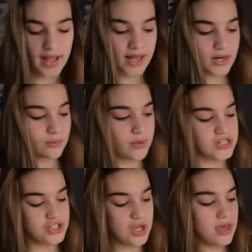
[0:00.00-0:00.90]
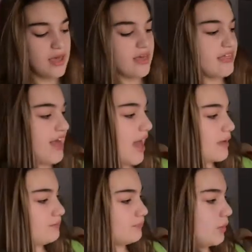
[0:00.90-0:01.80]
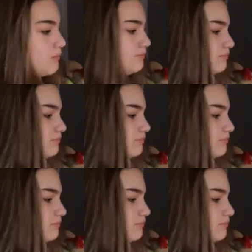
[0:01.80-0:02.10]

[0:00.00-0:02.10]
I kind of wish that, oh,